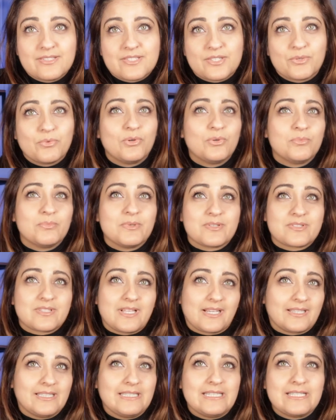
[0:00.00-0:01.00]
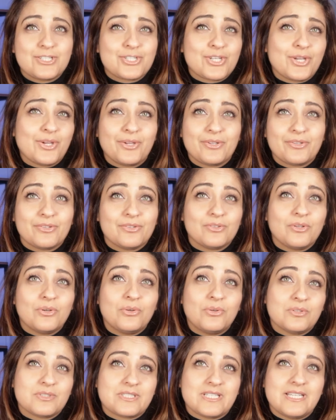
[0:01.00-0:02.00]
So almost like an internal
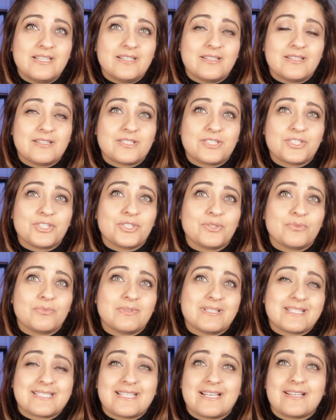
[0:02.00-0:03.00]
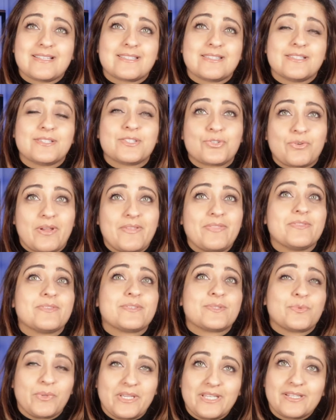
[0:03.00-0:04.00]
audit to assess the
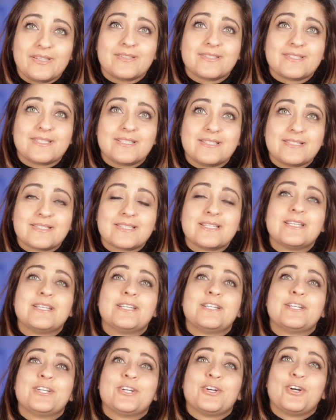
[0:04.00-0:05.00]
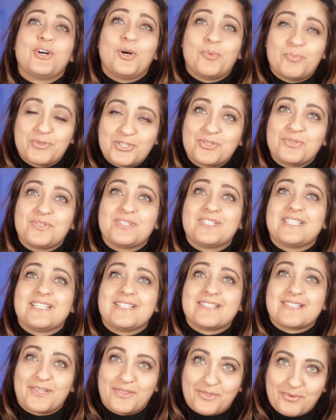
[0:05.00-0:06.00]
strengths, weaknesses,
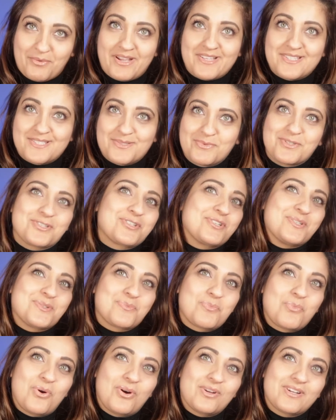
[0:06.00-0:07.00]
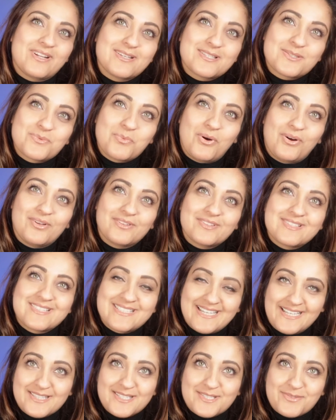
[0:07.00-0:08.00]
opportunities and threats, which is what a SWOT
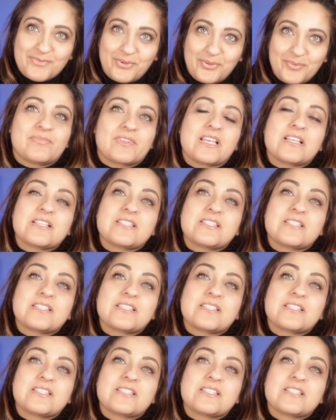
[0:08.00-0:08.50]
stands for.